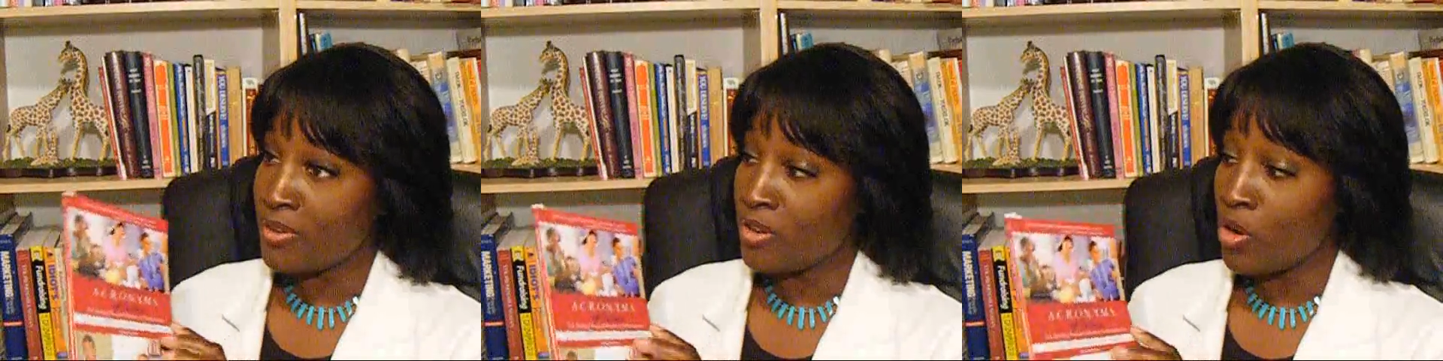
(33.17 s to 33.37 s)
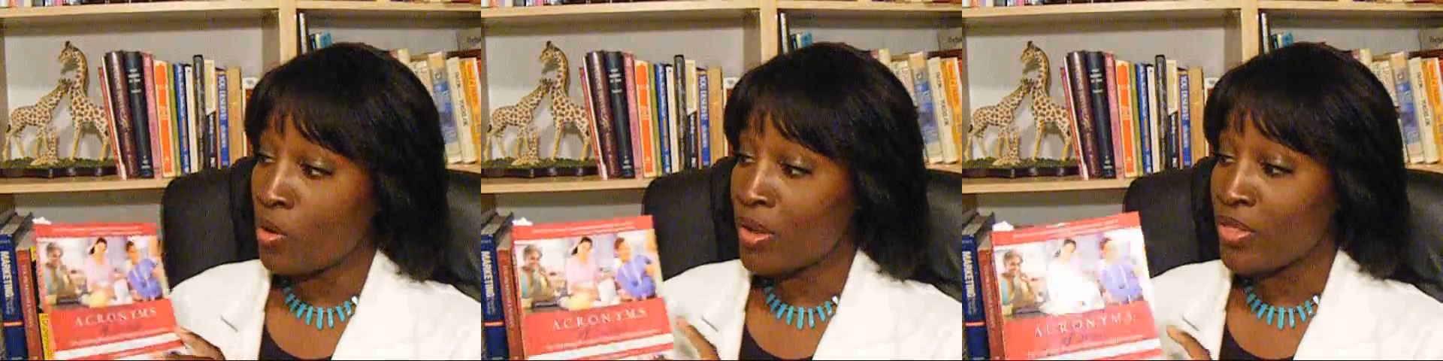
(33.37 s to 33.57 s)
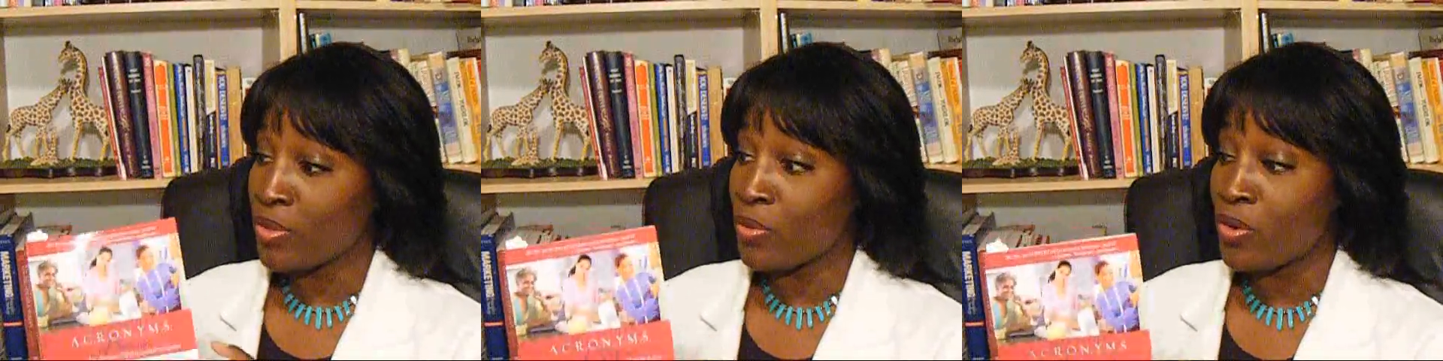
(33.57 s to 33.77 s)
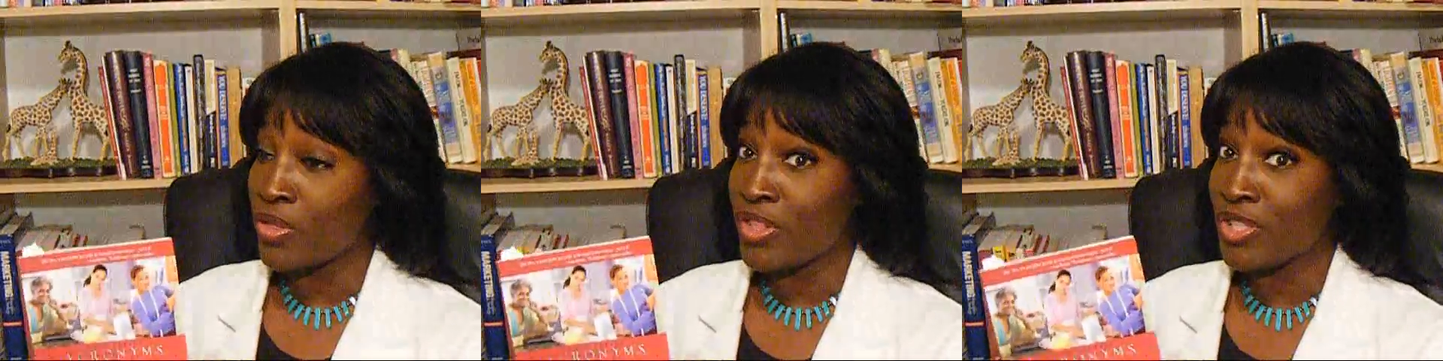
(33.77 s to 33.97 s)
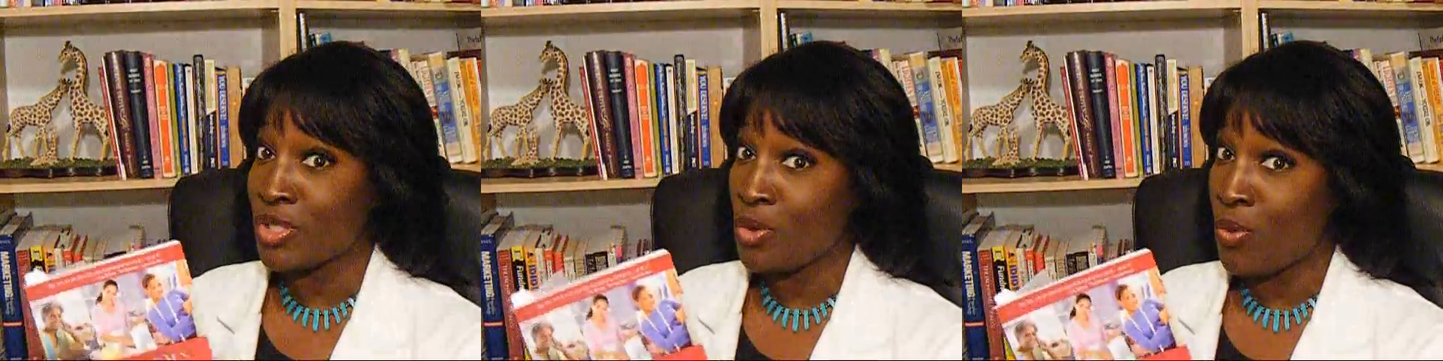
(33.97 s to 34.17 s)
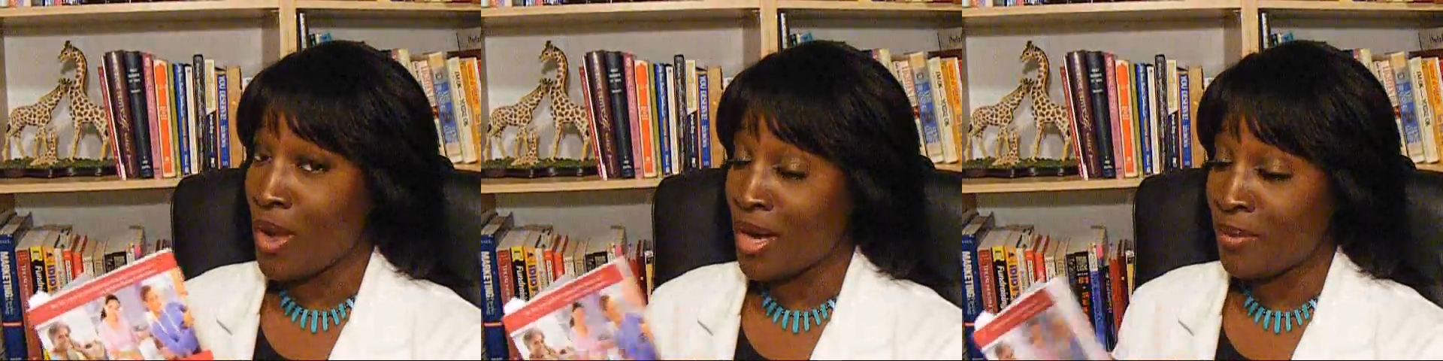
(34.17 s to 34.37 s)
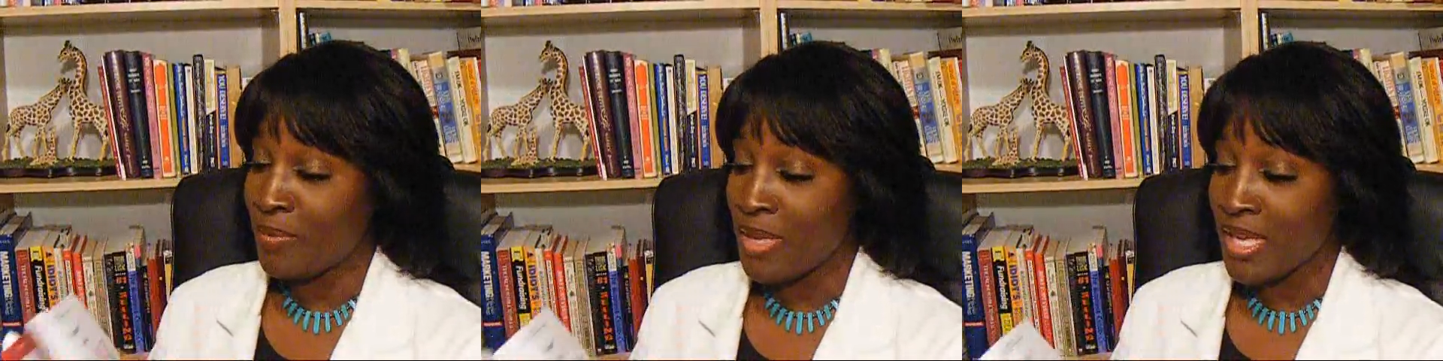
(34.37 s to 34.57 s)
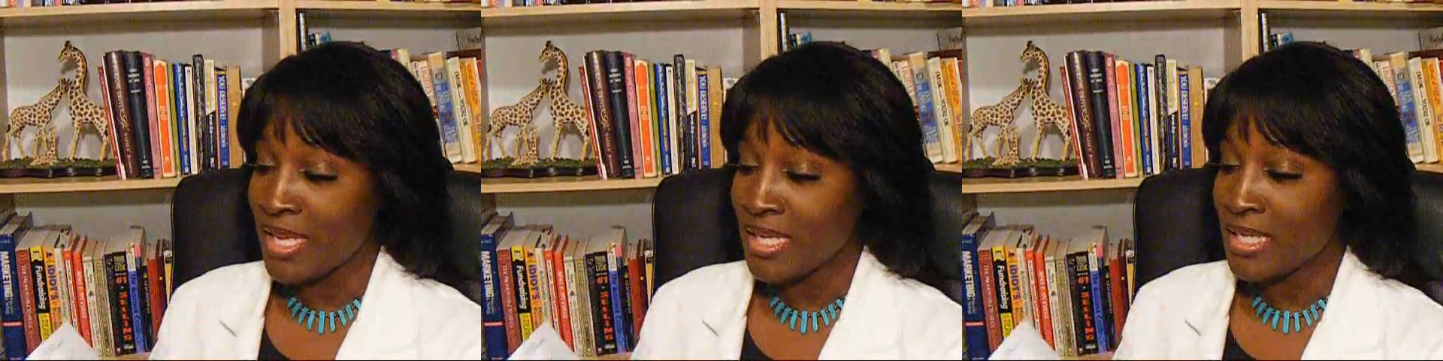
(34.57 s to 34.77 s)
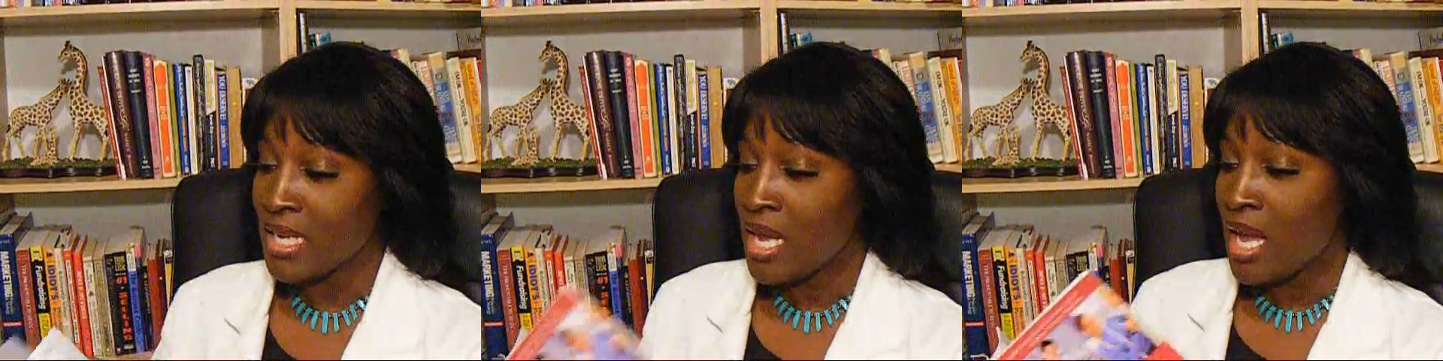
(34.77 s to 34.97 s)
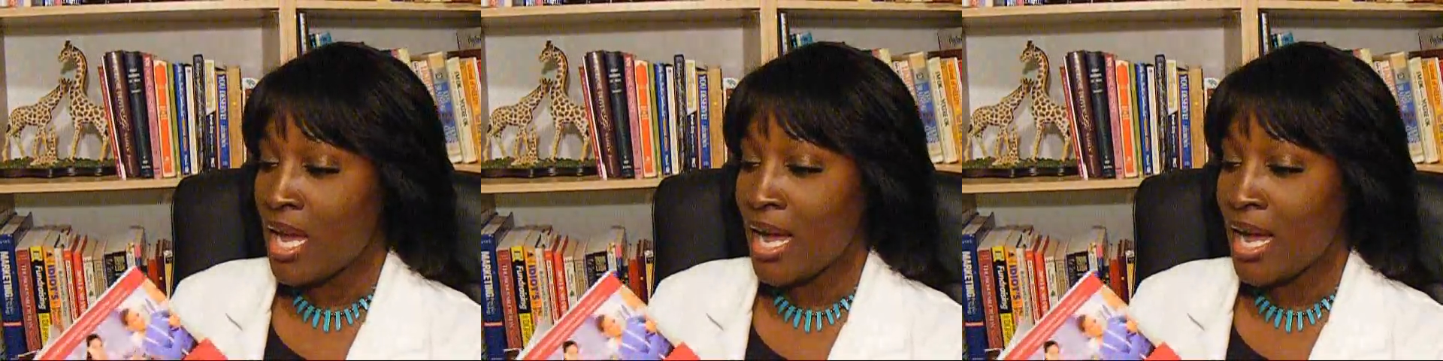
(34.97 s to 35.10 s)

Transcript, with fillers: be going through this quite a bit.